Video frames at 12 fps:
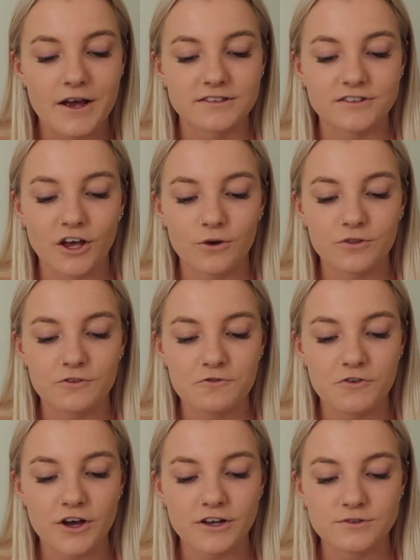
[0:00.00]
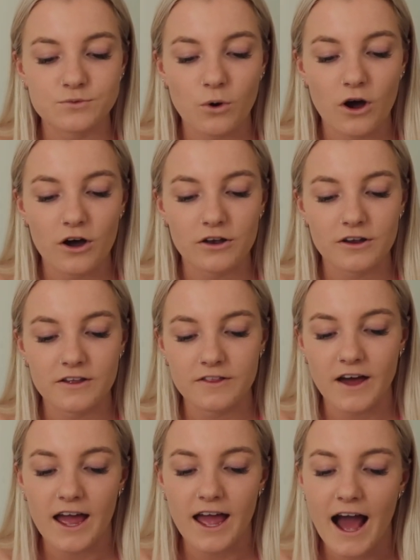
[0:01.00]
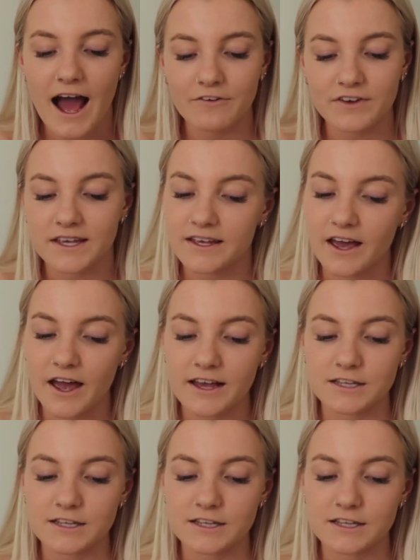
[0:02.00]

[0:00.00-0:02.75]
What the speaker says: So the first one that I have here